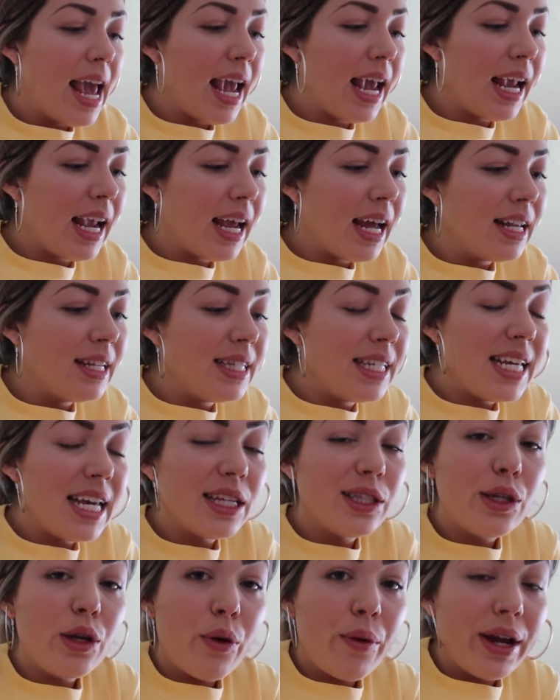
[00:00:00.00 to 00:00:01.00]
and he
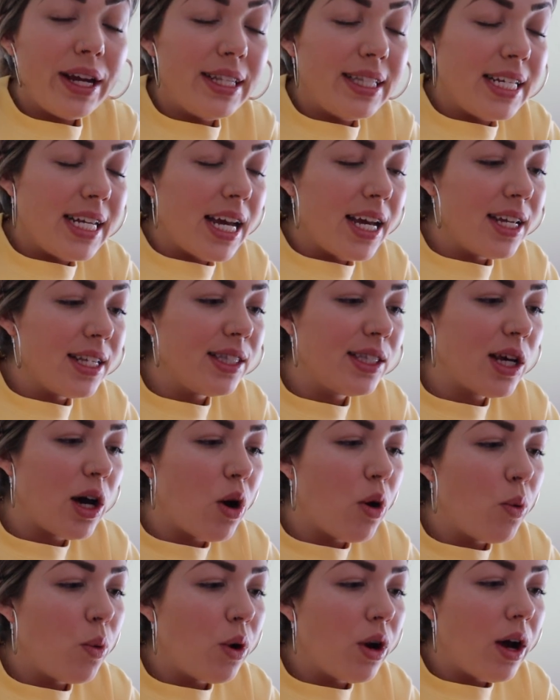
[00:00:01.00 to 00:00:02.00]
has no idea.
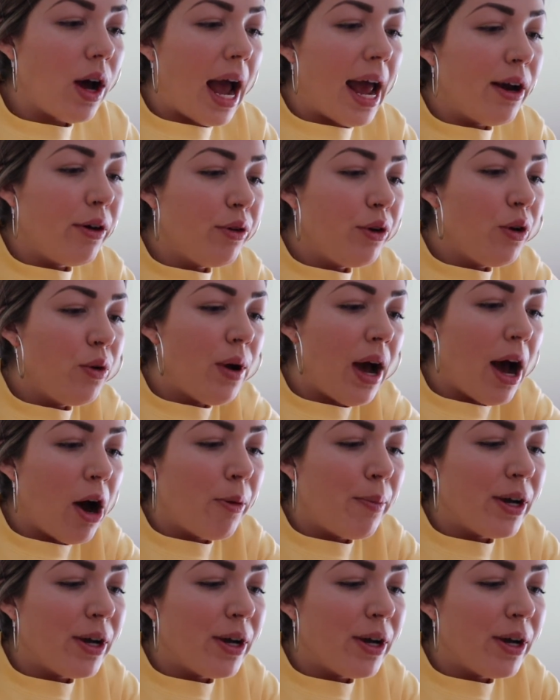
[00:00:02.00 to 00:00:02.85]
So I don't know how